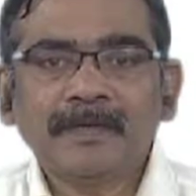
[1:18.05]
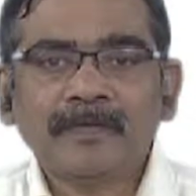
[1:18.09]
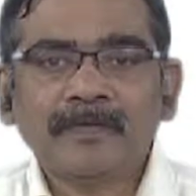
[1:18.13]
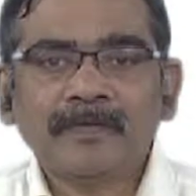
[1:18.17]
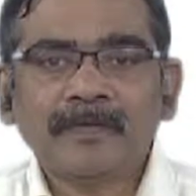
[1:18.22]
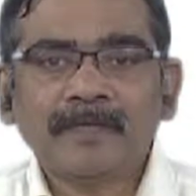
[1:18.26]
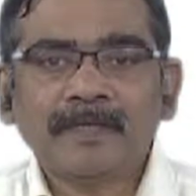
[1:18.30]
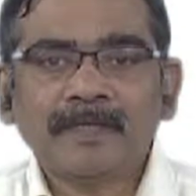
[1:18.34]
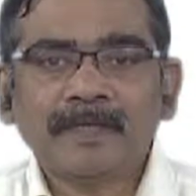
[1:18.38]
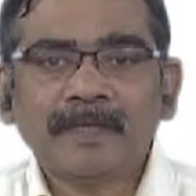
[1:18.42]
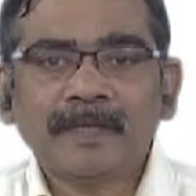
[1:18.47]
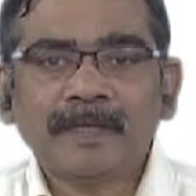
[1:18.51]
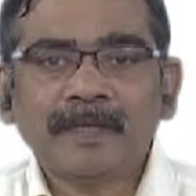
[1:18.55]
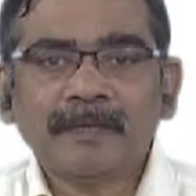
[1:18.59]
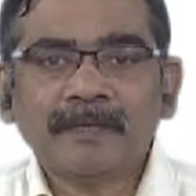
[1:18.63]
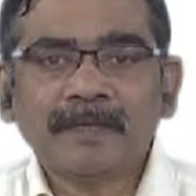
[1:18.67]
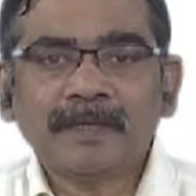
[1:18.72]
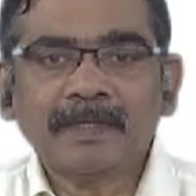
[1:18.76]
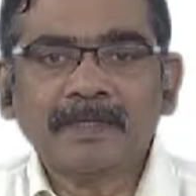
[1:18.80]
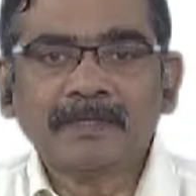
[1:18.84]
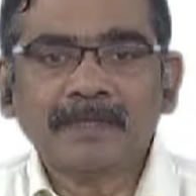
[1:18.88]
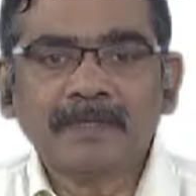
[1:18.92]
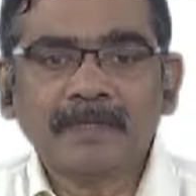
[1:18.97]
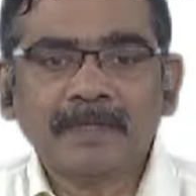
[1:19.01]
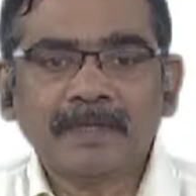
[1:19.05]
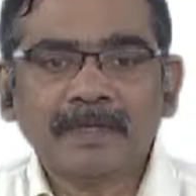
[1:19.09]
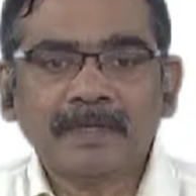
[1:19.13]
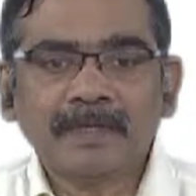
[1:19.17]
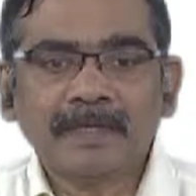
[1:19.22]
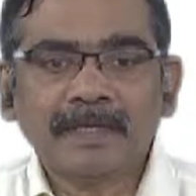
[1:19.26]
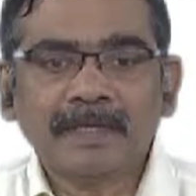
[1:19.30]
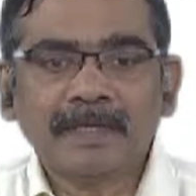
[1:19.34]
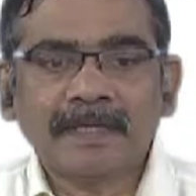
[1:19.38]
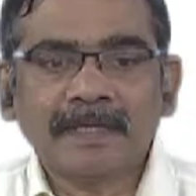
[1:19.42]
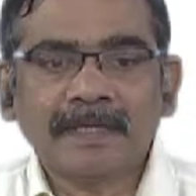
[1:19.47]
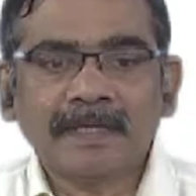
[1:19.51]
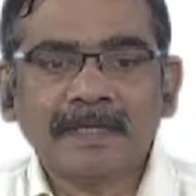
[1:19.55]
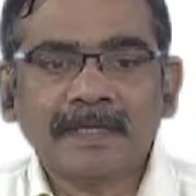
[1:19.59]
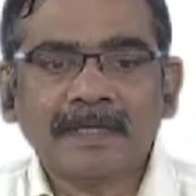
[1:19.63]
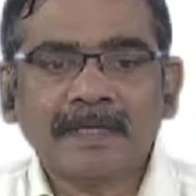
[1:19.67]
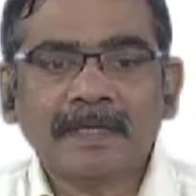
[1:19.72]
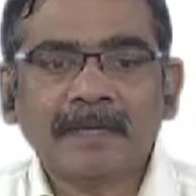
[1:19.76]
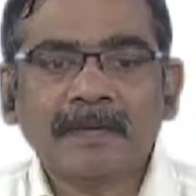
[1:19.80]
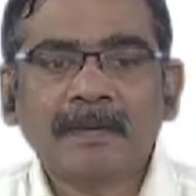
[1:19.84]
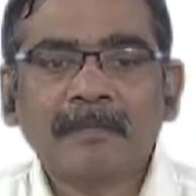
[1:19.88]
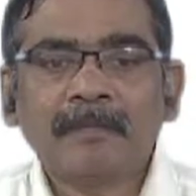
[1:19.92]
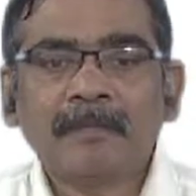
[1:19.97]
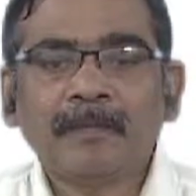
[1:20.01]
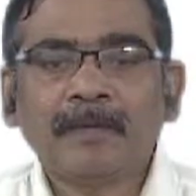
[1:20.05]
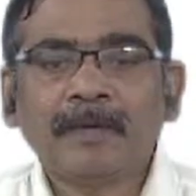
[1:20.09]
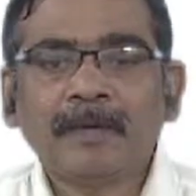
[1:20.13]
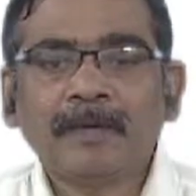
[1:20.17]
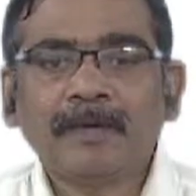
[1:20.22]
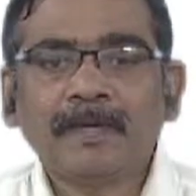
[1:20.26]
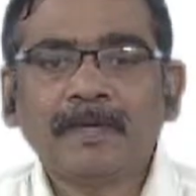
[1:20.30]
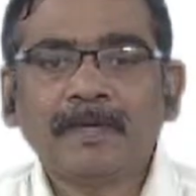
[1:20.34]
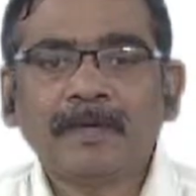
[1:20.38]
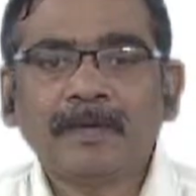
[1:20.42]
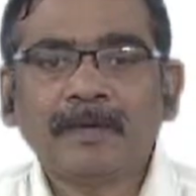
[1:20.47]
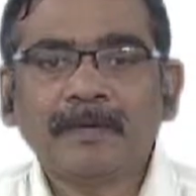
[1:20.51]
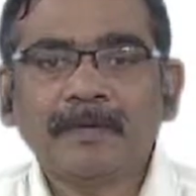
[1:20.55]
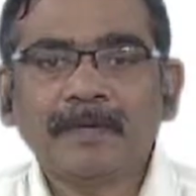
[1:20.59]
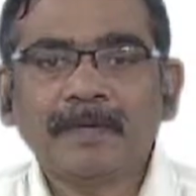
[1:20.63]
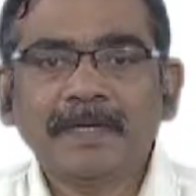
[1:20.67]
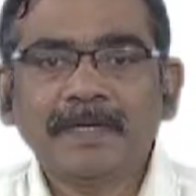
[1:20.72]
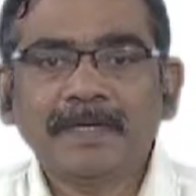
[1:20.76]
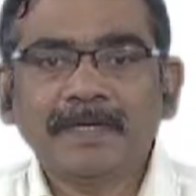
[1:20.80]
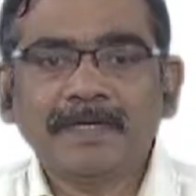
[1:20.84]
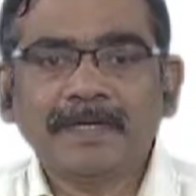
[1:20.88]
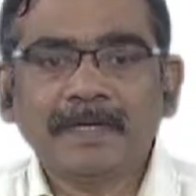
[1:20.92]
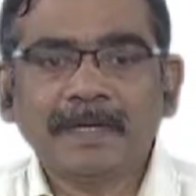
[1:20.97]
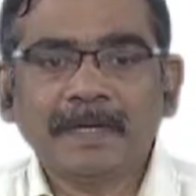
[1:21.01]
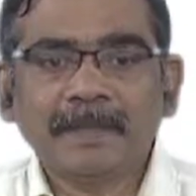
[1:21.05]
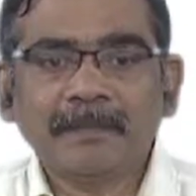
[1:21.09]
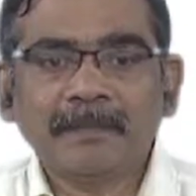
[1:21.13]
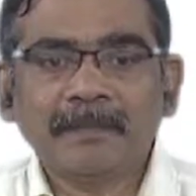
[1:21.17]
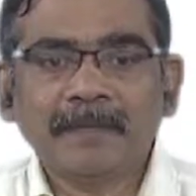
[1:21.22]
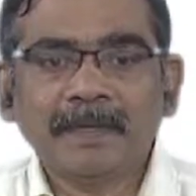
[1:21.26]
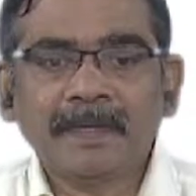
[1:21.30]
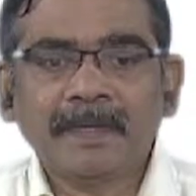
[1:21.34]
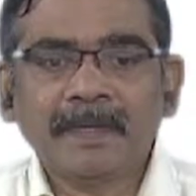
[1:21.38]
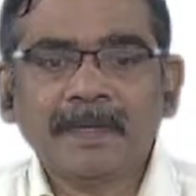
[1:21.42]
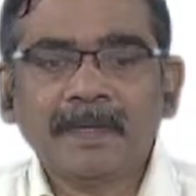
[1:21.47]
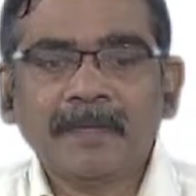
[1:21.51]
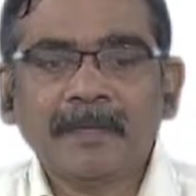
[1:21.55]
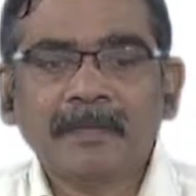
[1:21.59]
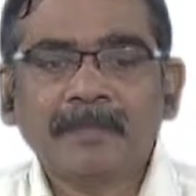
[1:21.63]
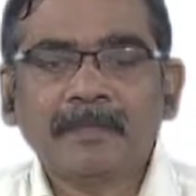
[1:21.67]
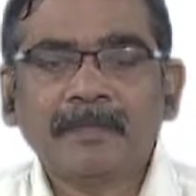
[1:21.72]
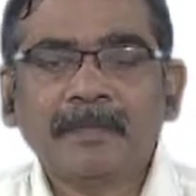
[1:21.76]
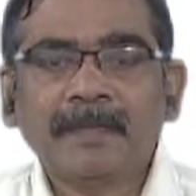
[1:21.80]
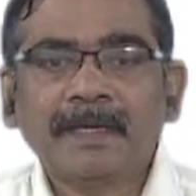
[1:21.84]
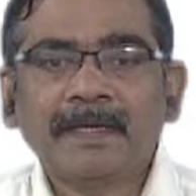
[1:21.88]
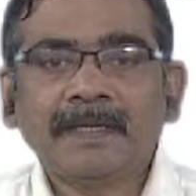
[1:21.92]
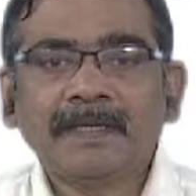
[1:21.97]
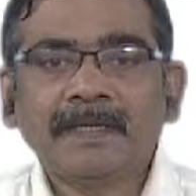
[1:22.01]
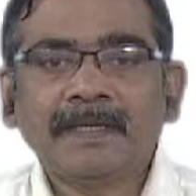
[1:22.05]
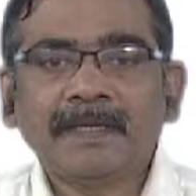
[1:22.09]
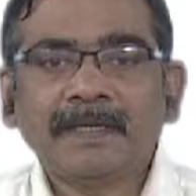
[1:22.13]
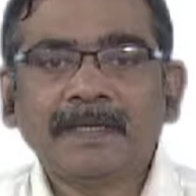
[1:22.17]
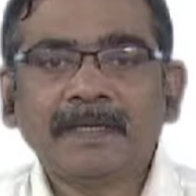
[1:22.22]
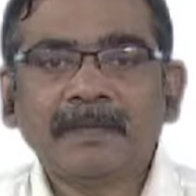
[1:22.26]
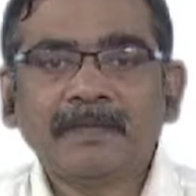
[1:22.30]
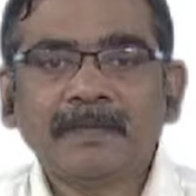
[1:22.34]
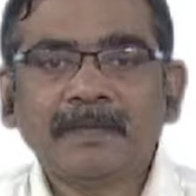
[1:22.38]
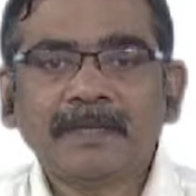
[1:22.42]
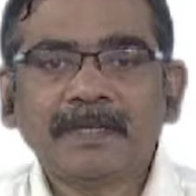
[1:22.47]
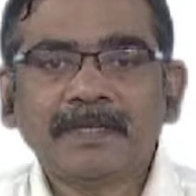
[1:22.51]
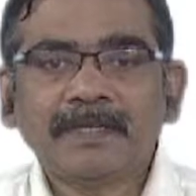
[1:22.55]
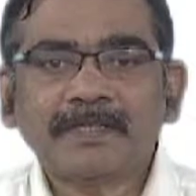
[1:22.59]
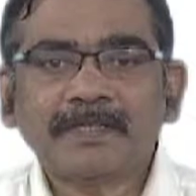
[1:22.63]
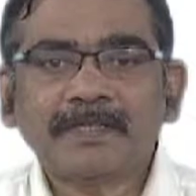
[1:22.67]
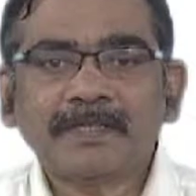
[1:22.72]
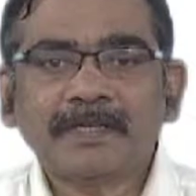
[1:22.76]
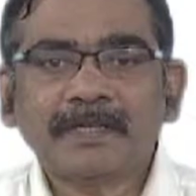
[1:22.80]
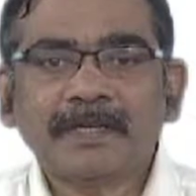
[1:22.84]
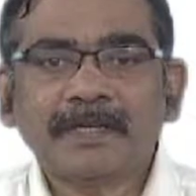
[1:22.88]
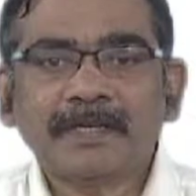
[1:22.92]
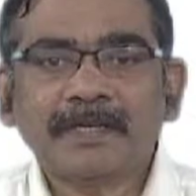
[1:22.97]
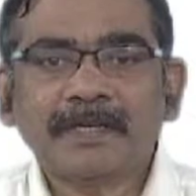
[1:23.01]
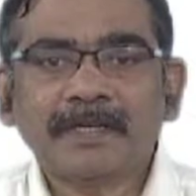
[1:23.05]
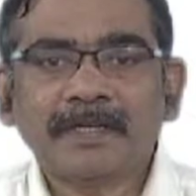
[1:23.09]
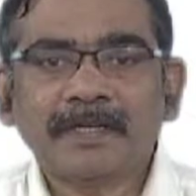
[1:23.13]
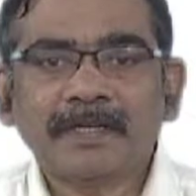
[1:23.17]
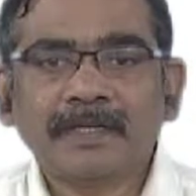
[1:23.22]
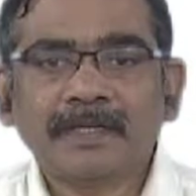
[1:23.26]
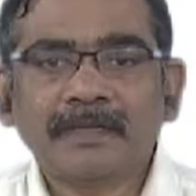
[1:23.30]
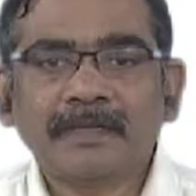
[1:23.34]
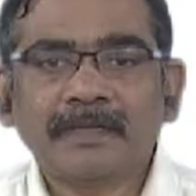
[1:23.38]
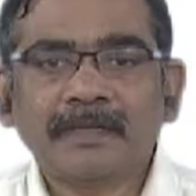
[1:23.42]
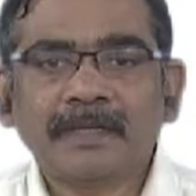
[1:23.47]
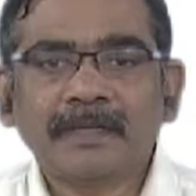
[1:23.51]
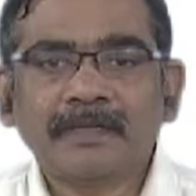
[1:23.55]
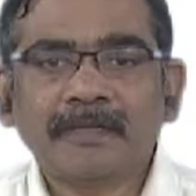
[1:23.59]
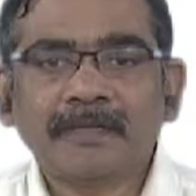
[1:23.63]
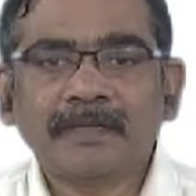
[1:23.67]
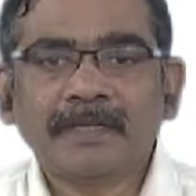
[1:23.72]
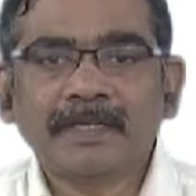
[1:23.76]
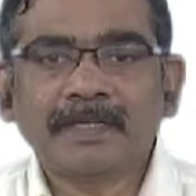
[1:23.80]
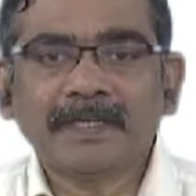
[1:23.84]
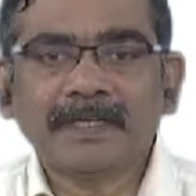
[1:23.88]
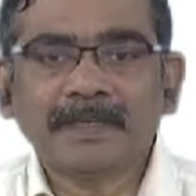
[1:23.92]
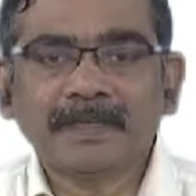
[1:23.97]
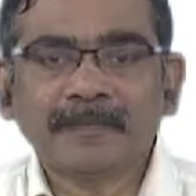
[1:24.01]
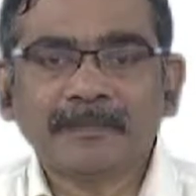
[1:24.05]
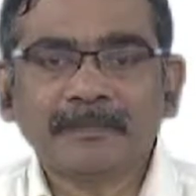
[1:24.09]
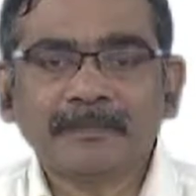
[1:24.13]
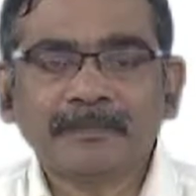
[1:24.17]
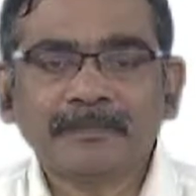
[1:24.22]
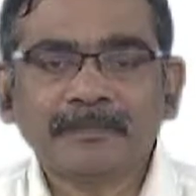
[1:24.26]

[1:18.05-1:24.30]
which can be solved in polynomial time by deterministic Turing machine.